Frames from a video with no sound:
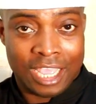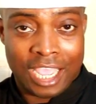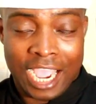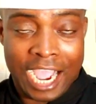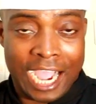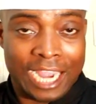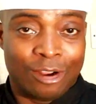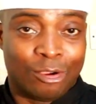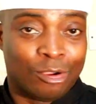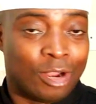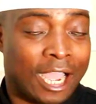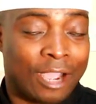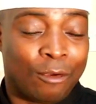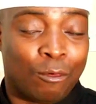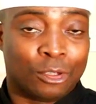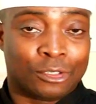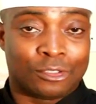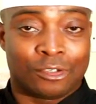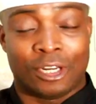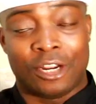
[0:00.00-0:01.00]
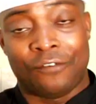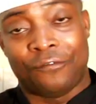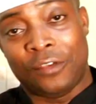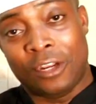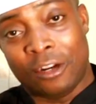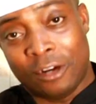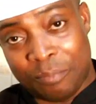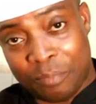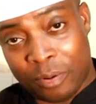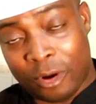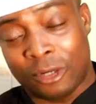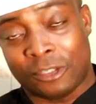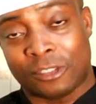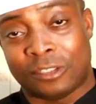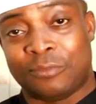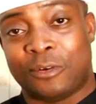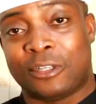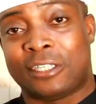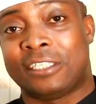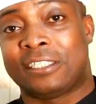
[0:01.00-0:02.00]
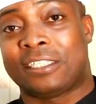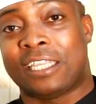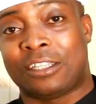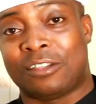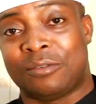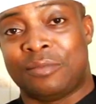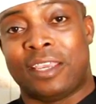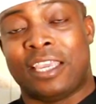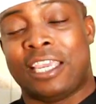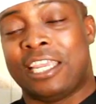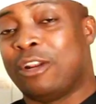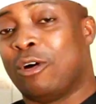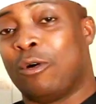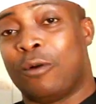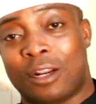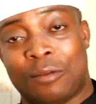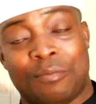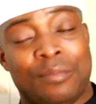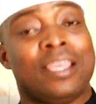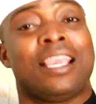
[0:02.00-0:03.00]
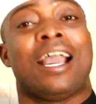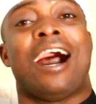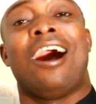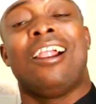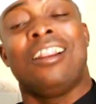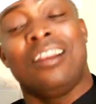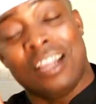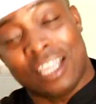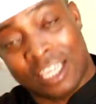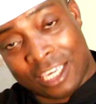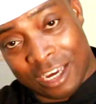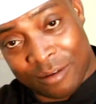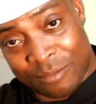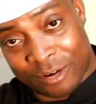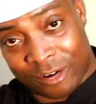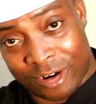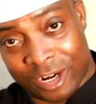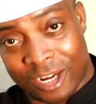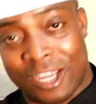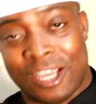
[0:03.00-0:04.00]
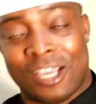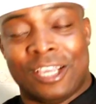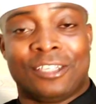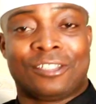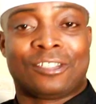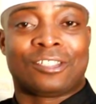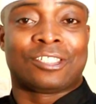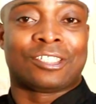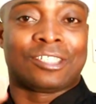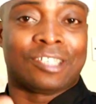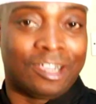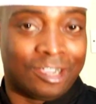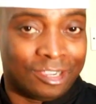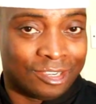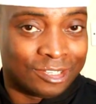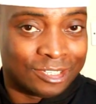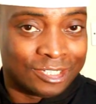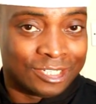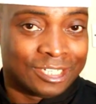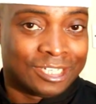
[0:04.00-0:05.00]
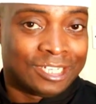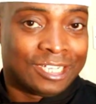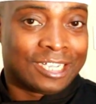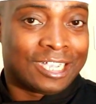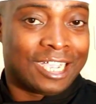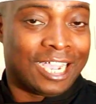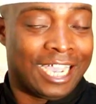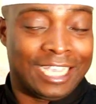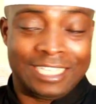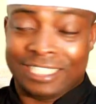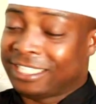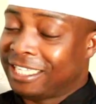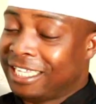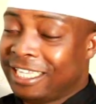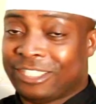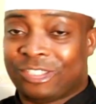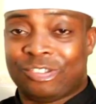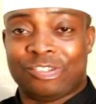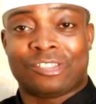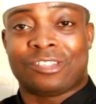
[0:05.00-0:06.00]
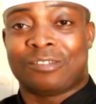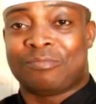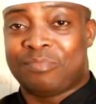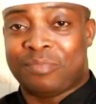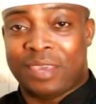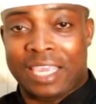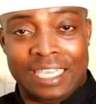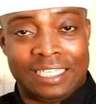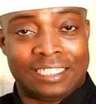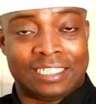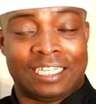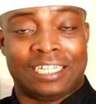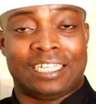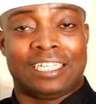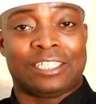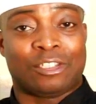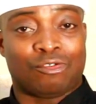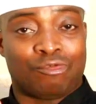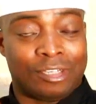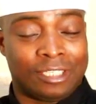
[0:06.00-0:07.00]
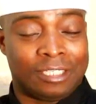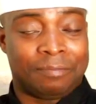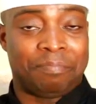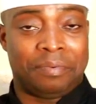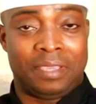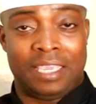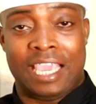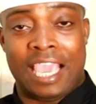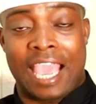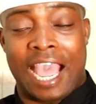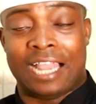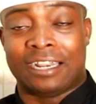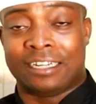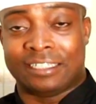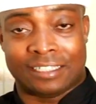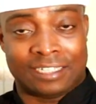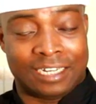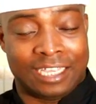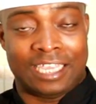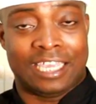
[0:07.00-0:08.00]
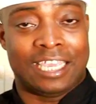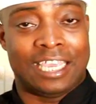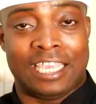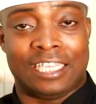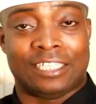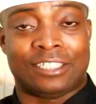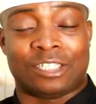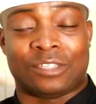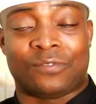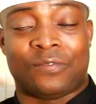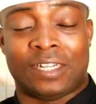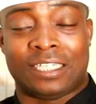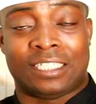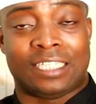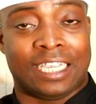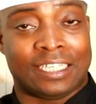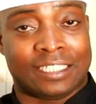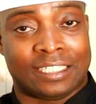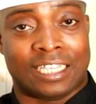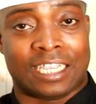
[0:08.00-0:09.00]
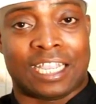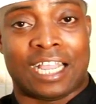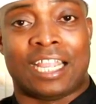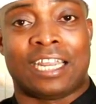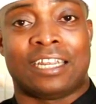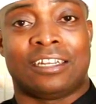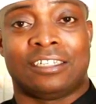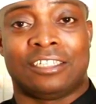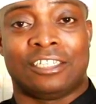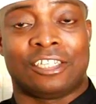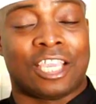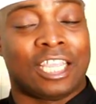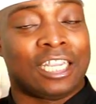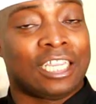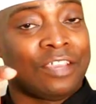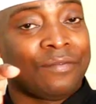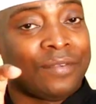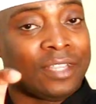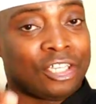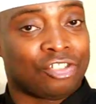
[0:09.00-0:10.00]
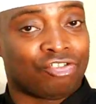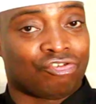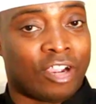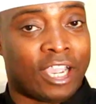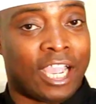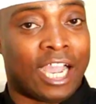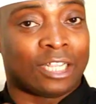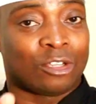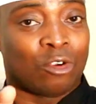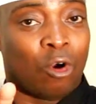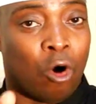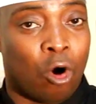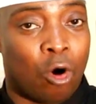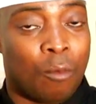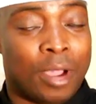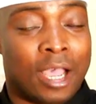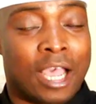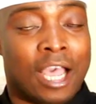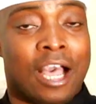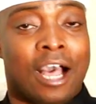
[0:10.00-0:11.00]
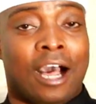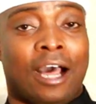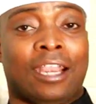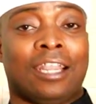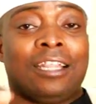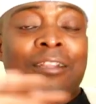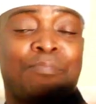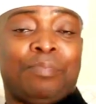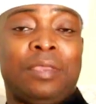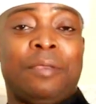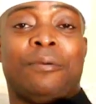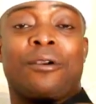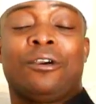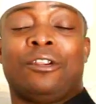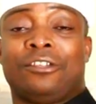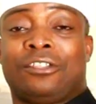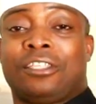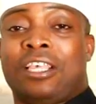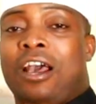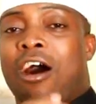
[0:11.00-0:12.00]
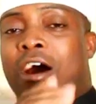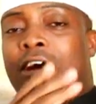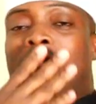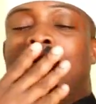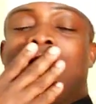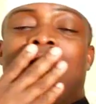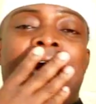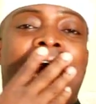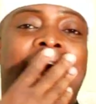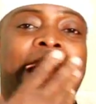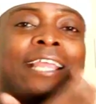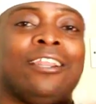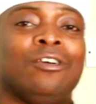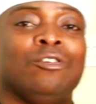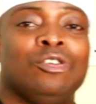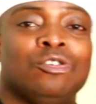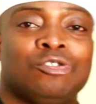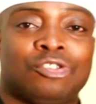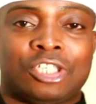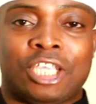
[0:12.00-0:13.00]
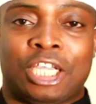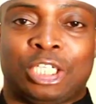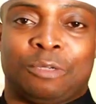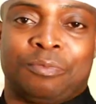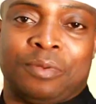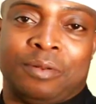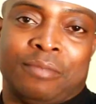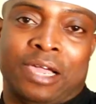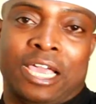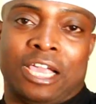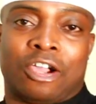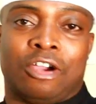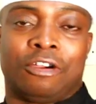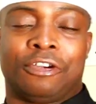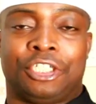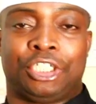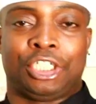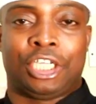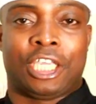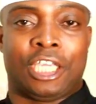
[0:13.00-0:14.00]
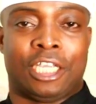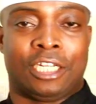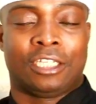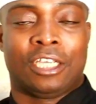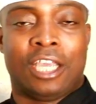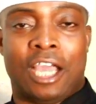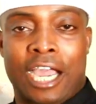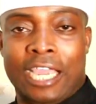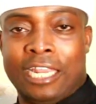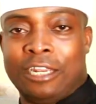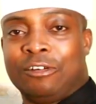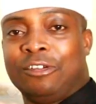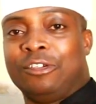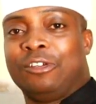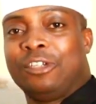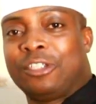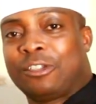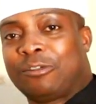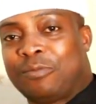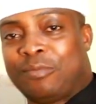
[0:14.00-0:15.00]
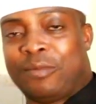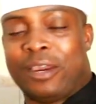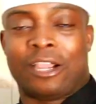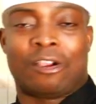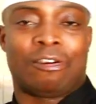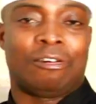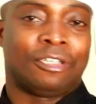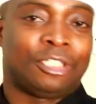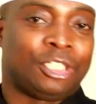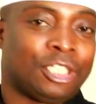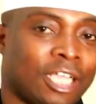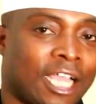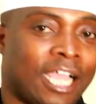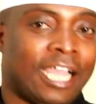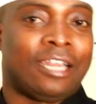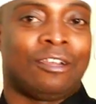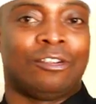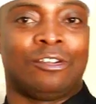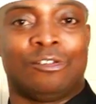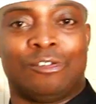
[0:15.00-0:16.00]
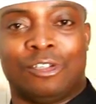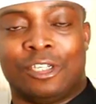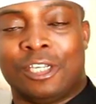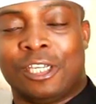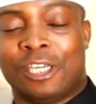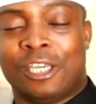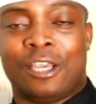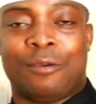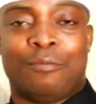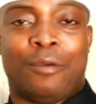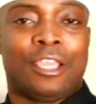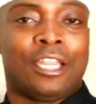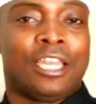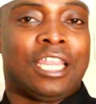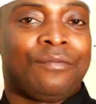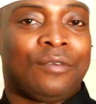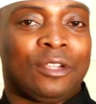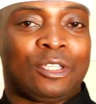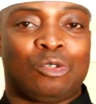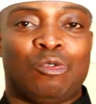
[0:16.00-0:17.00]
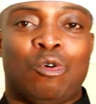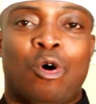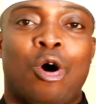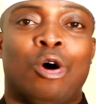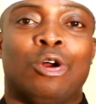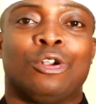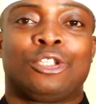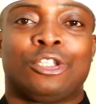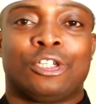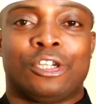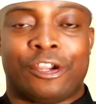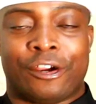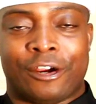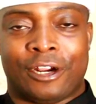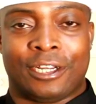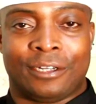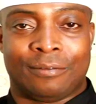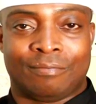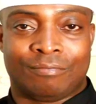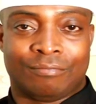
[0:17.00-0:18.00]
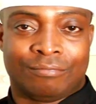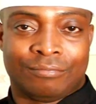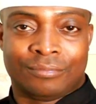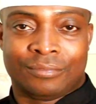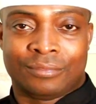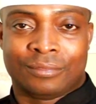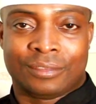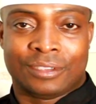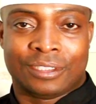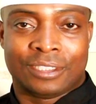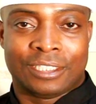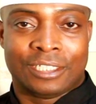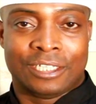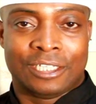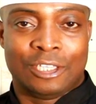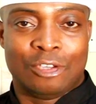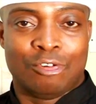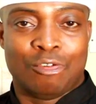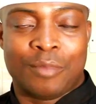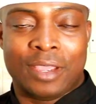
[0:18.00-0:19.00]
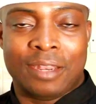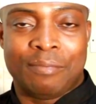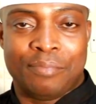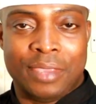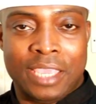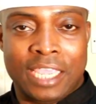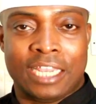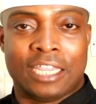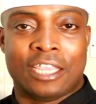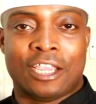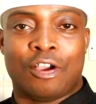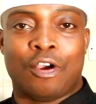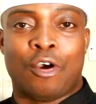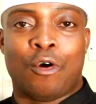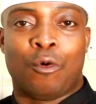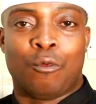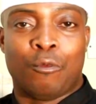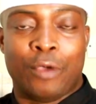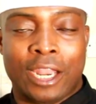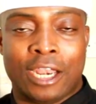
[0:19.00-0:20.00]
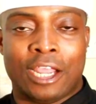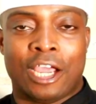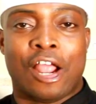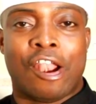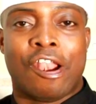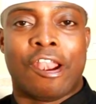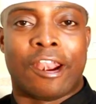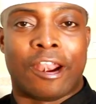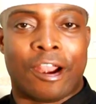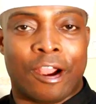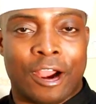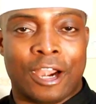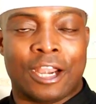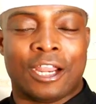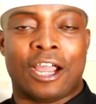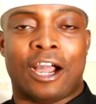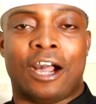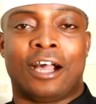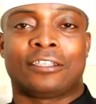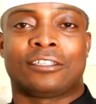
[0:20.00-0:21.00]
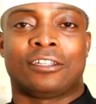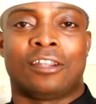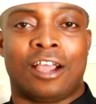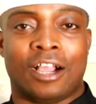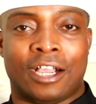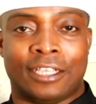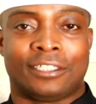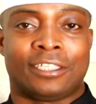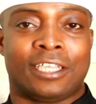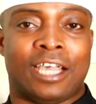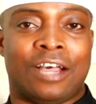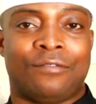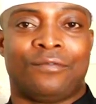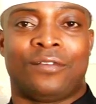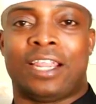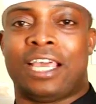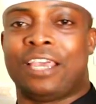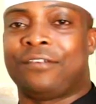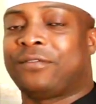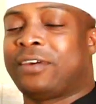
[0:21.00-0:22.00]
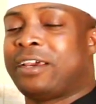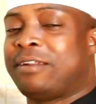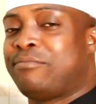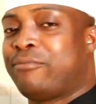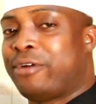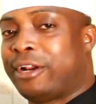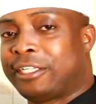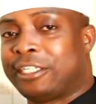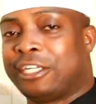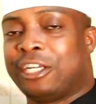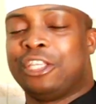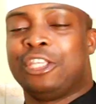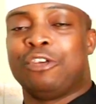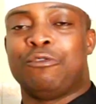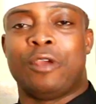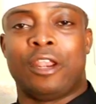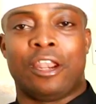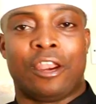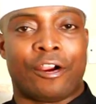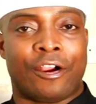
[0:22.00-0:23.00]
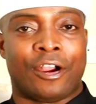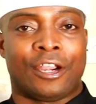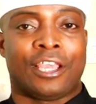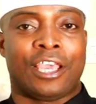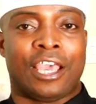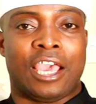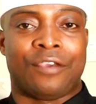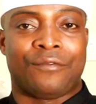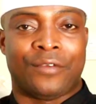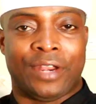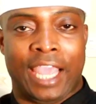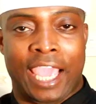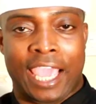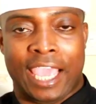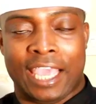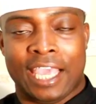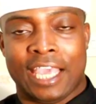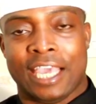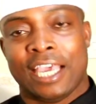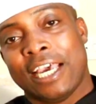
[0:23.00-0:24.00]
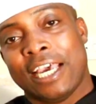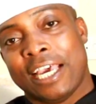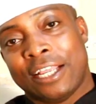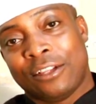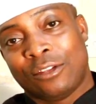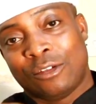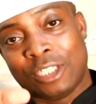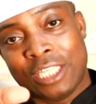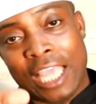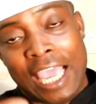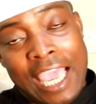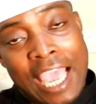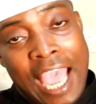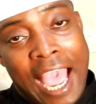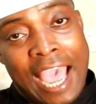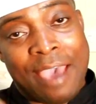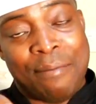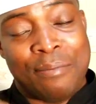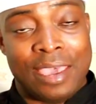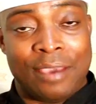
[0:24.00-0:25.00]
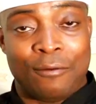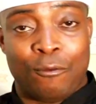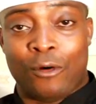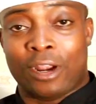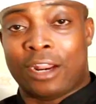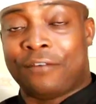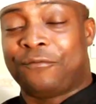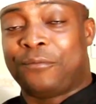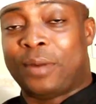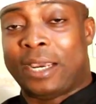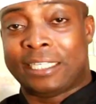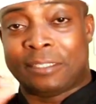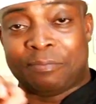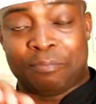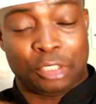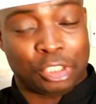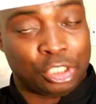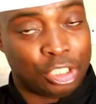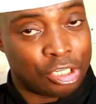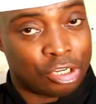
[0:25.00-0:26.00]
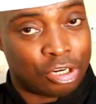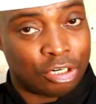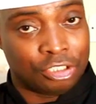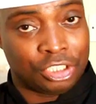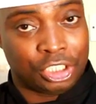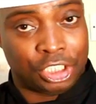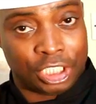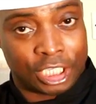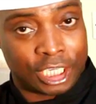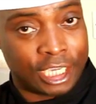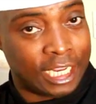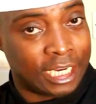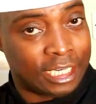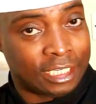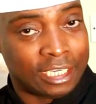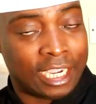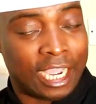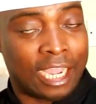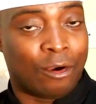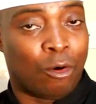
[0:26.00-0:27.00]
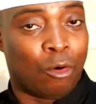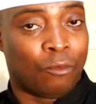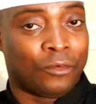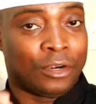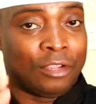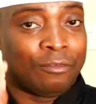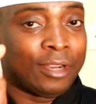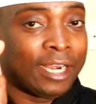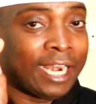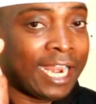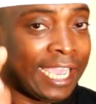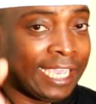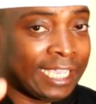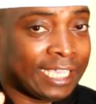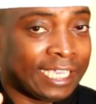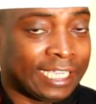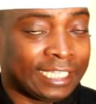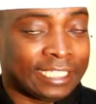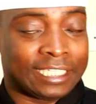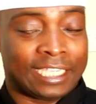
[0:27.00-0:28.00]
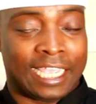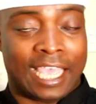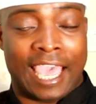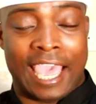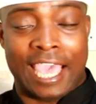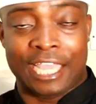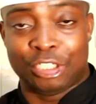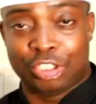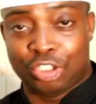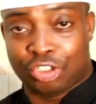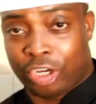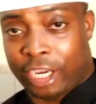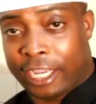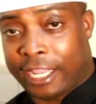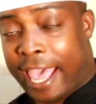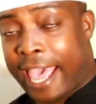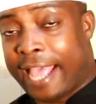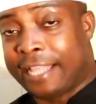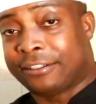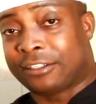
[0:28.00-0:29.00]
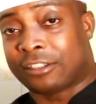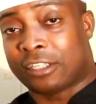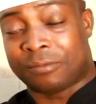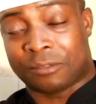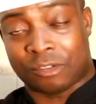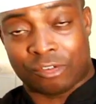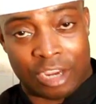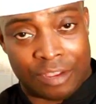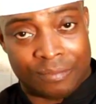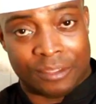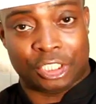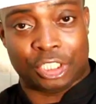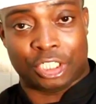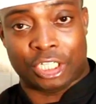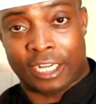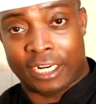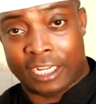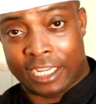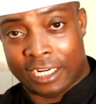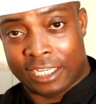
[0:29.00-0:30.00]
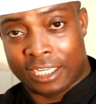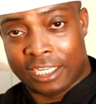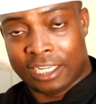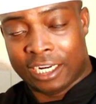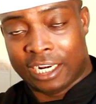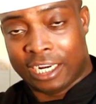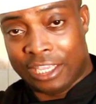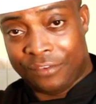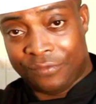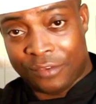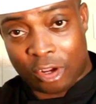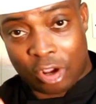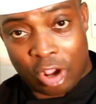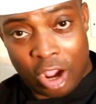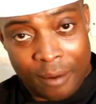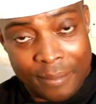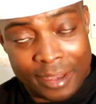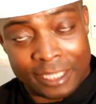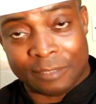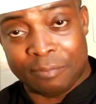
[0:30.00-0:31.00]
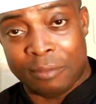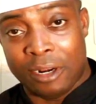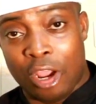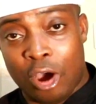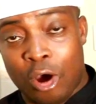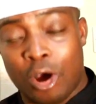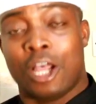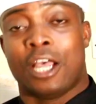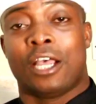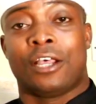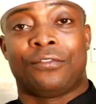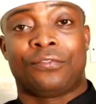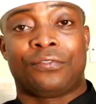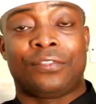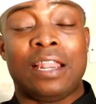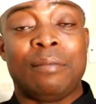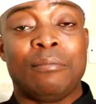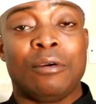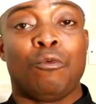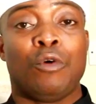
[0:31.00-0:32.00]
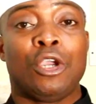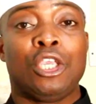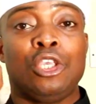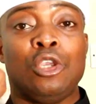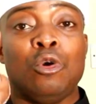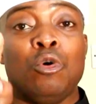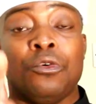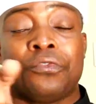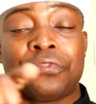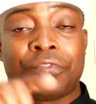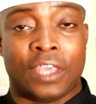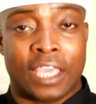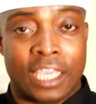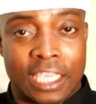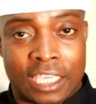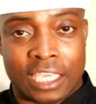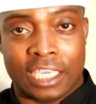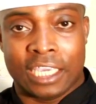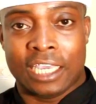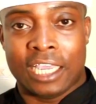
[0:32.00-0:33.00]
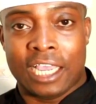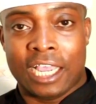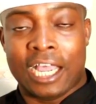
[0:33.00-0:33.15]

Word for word: I don't I was gonna video the person but he said to me he don't want to be on the camera so guys it's just amazing this recipe honestly is just fantastic and you can give it a try at home a lot of people gonna say oh I don't use ketchup in my curry chicken I don't do this with my curry chicken. I don't do it but you're never too old to learn human being will learn as long as you have life and breath you will learn every day Today I make one of my special curry chicken. I hopefully you will like it, enjoy and subscribe the channel. Leave your comments below. Tell me what you think.